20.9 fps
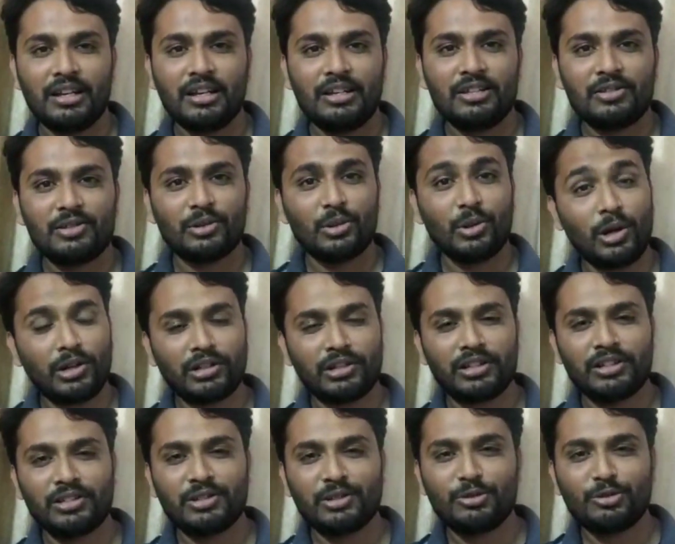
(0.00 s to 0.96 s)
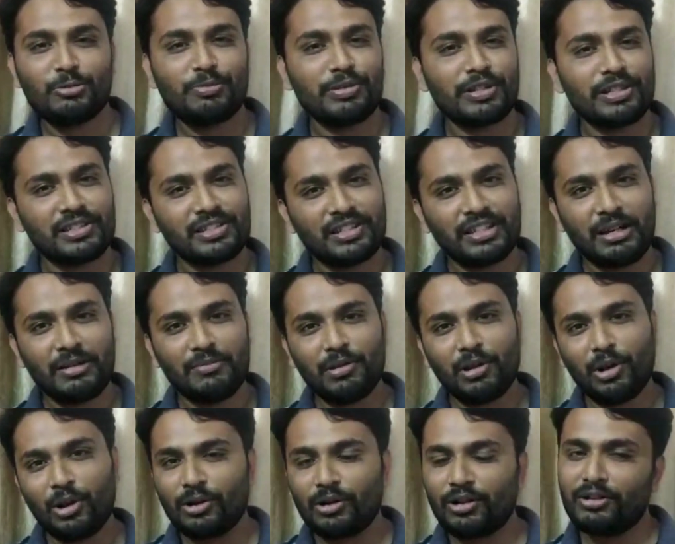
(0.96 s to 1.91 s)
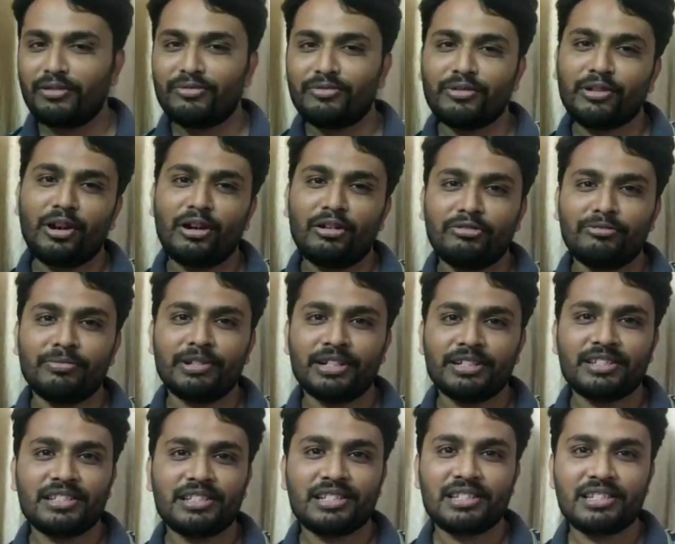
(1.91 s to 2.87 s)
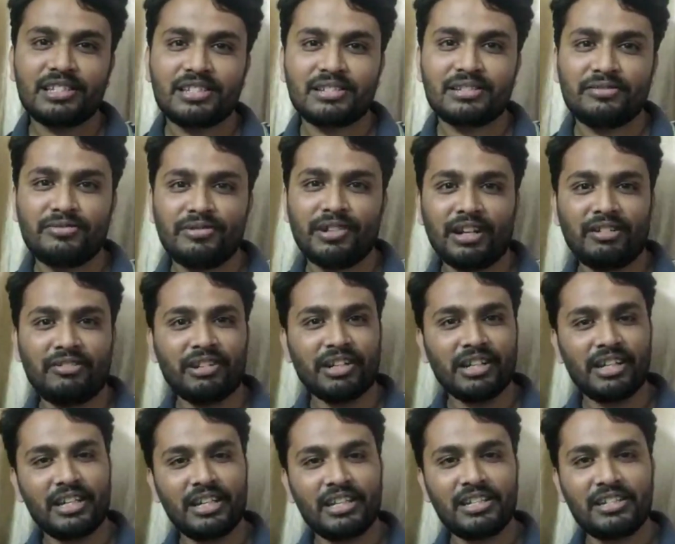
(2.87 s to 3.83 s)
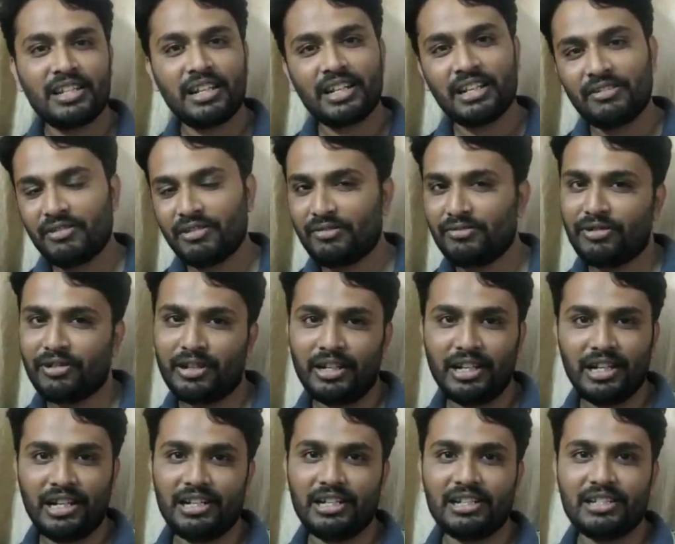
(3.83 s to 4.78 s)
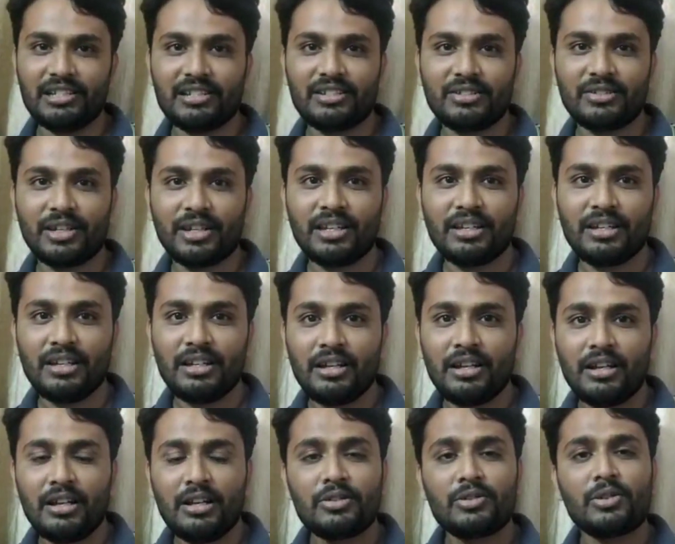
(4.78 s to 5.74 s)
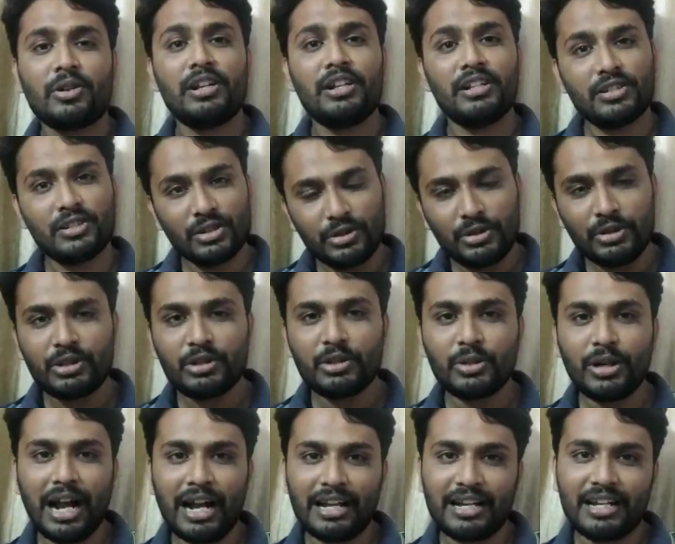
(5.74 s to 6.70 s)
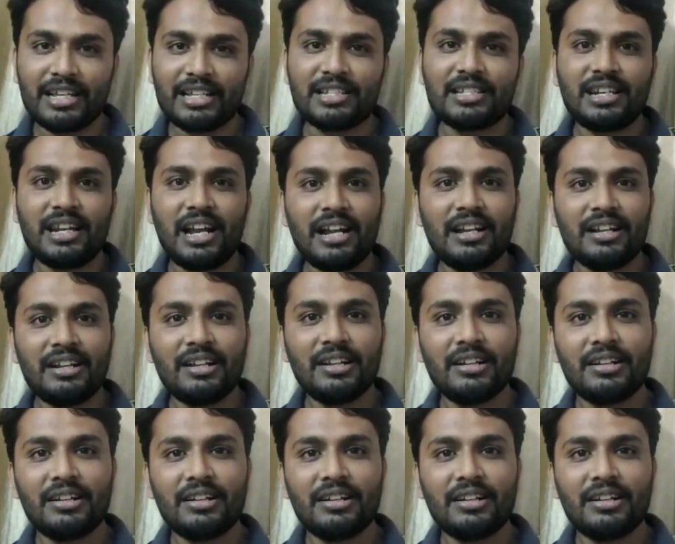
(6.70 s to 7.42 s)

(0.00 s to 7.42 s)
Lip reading: So doctors do prescribe lot of cough medicines for our kids and even for elders. Okay. So it's good to understand